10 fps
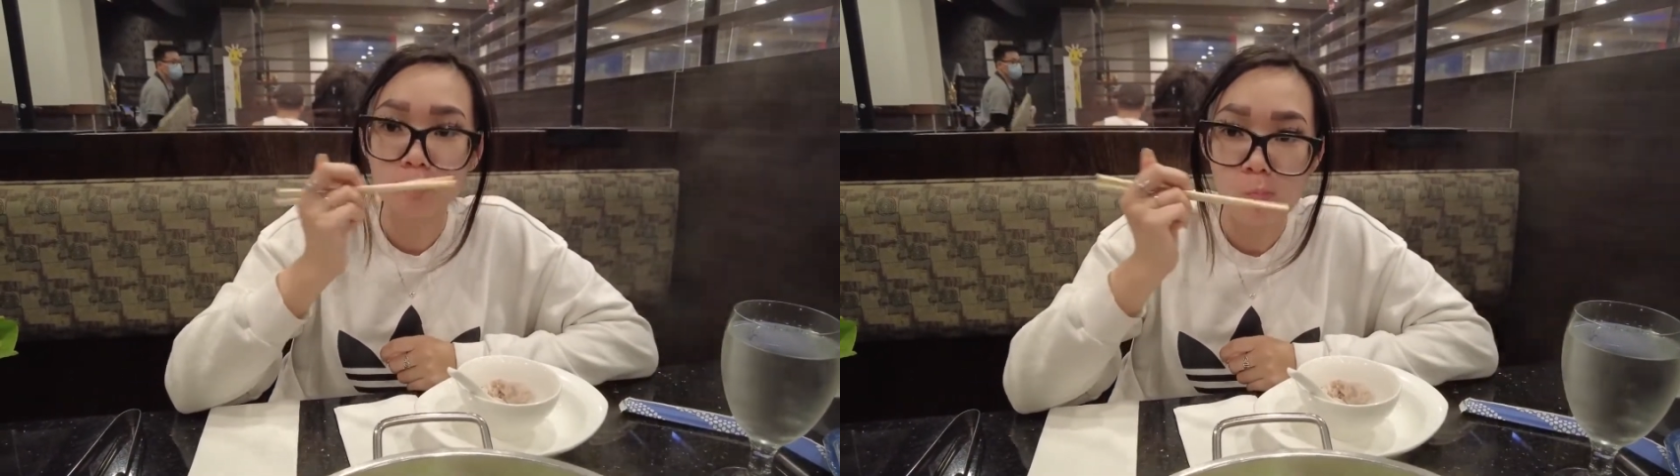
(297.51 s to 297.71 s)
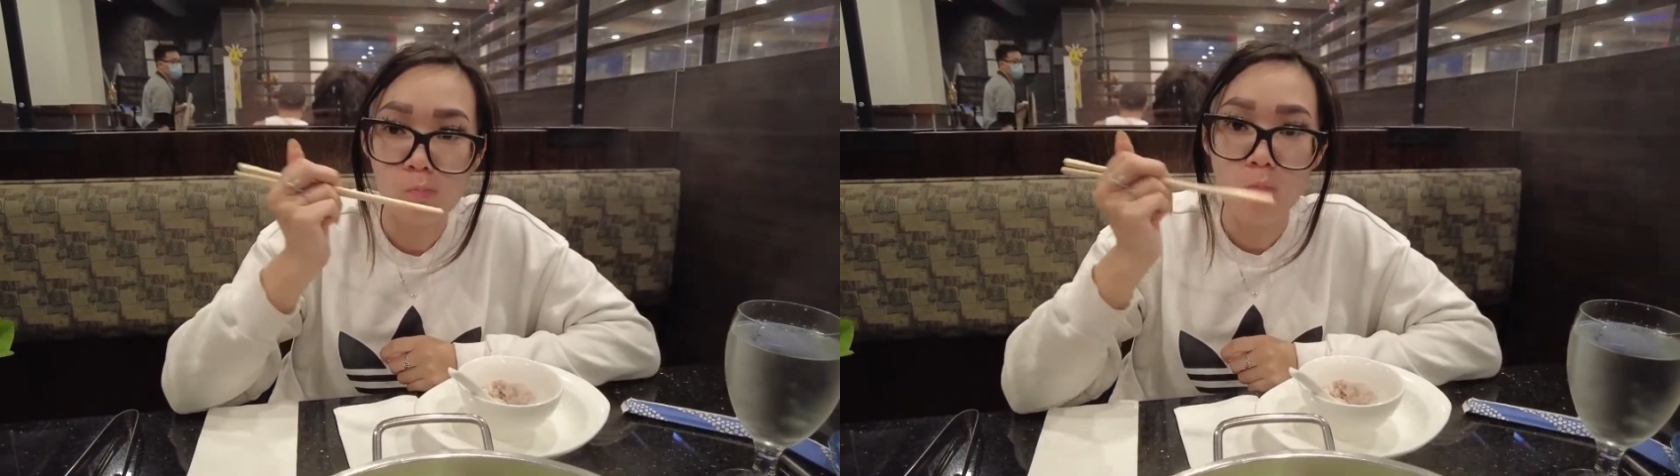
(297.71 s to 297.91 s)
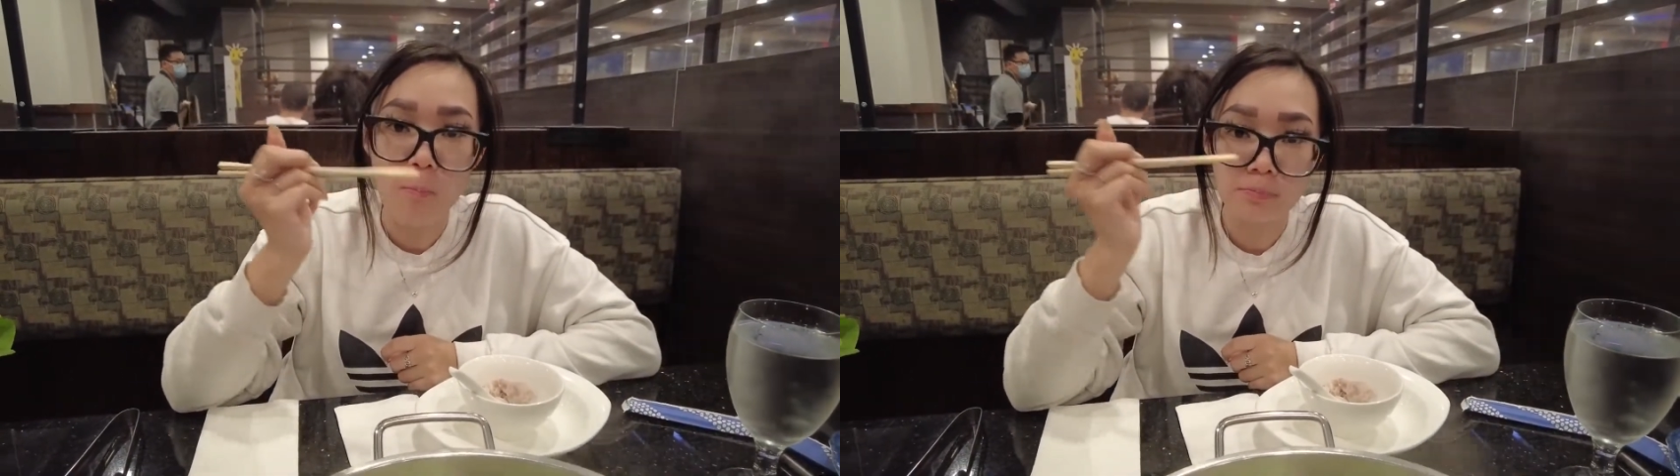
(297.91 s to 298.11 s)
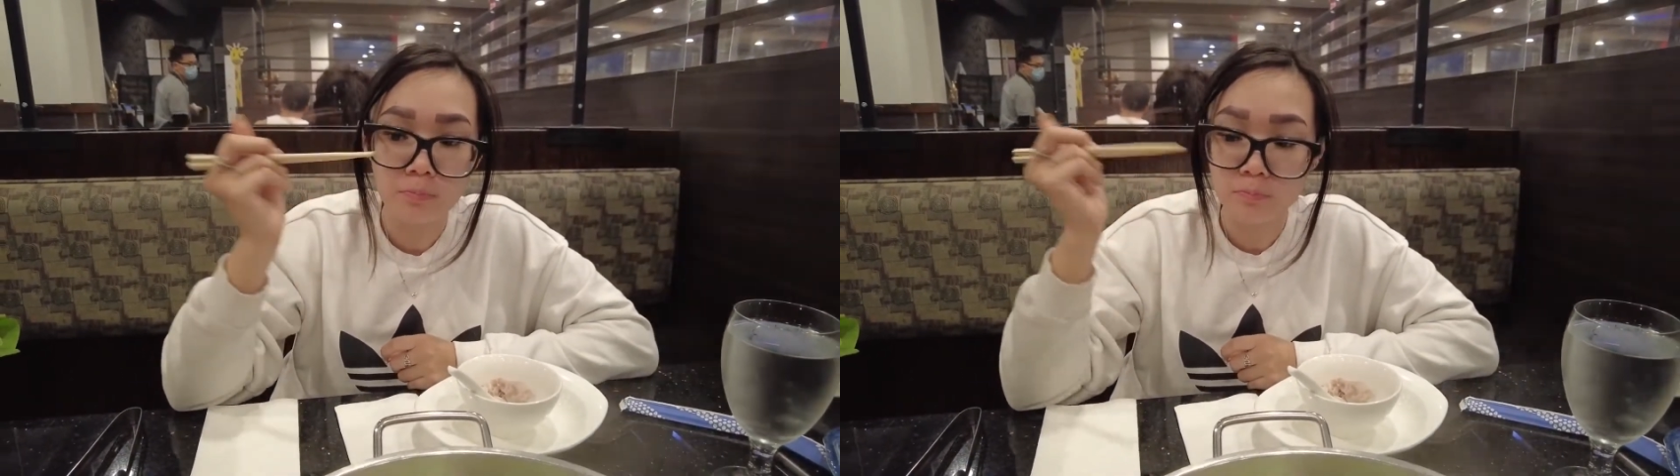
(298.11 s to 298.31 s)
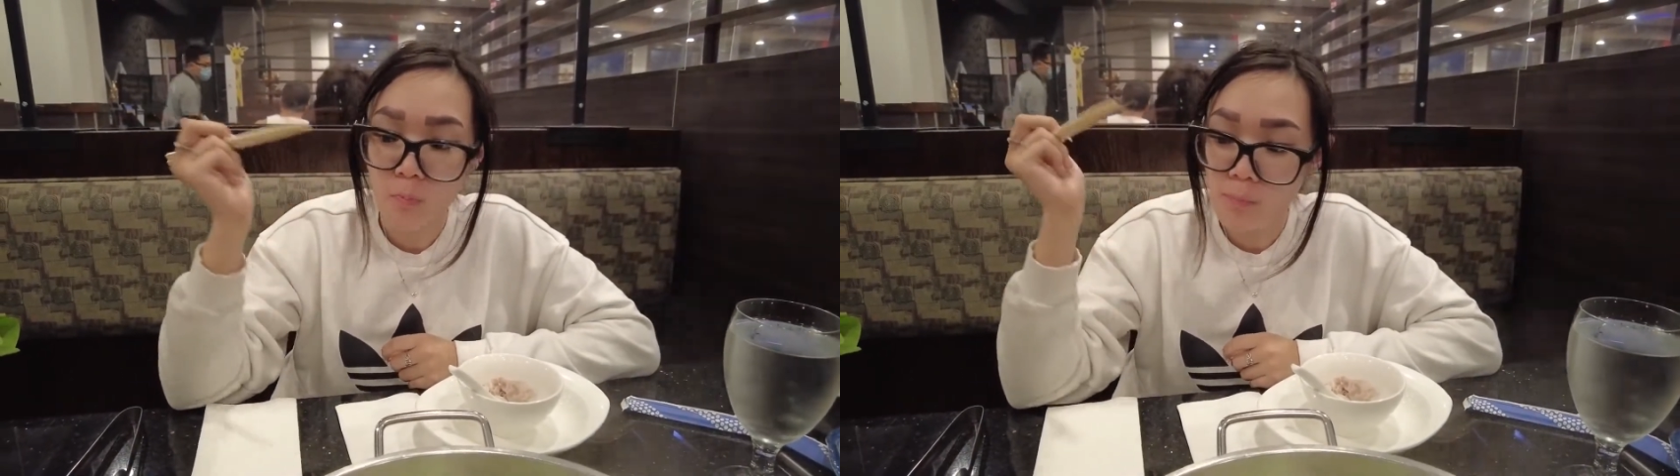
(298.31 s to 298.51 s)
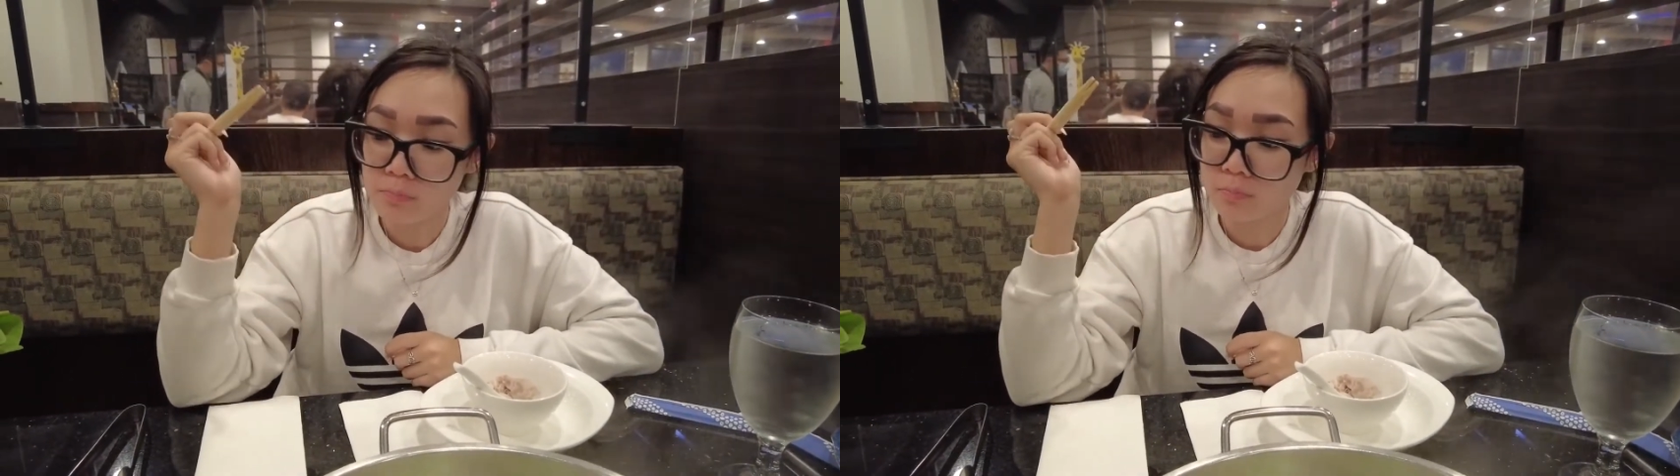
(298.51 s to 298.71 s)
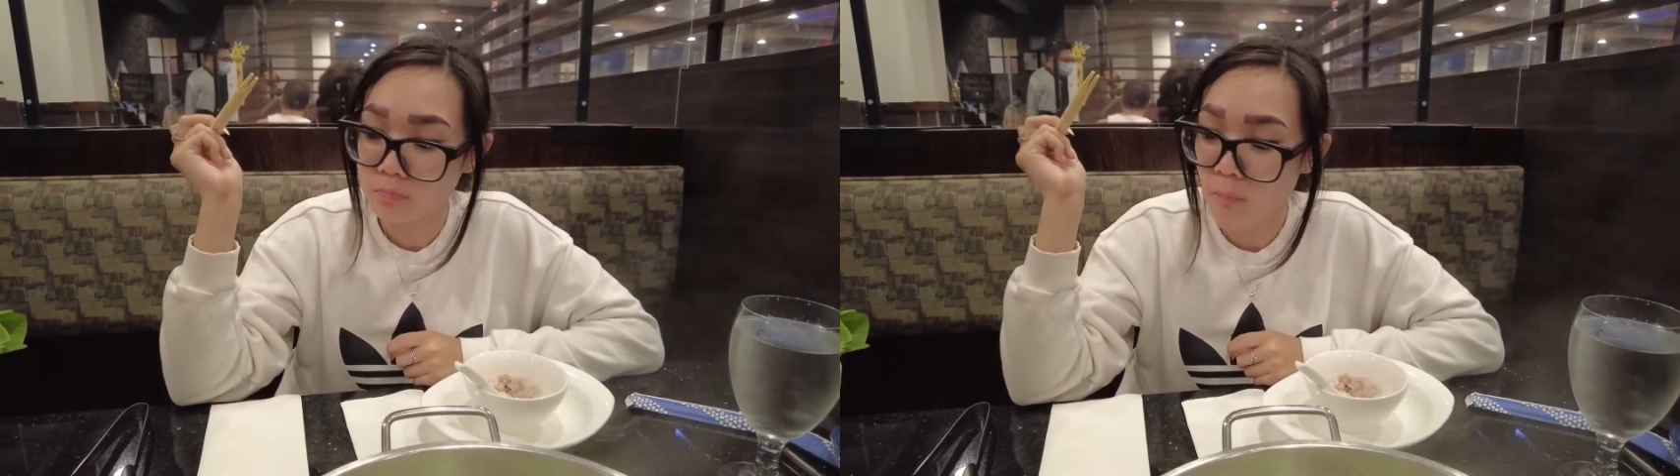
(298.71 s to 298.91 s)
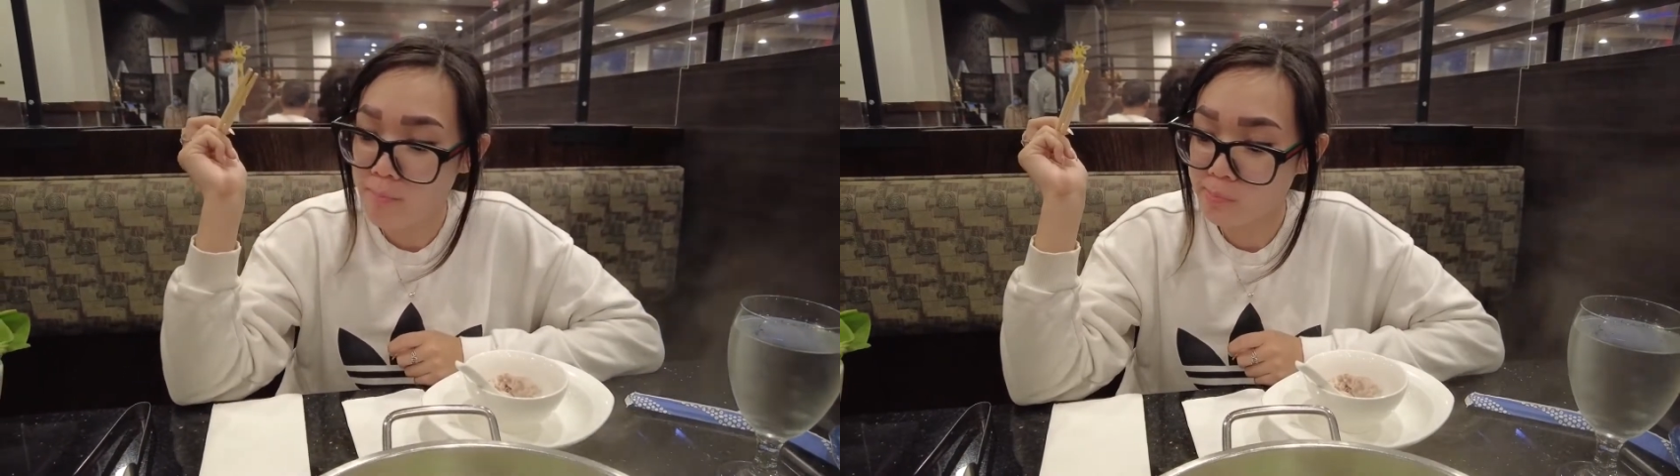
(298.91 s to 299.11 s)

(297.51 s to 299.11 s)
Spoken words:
one's your favorite out of the three?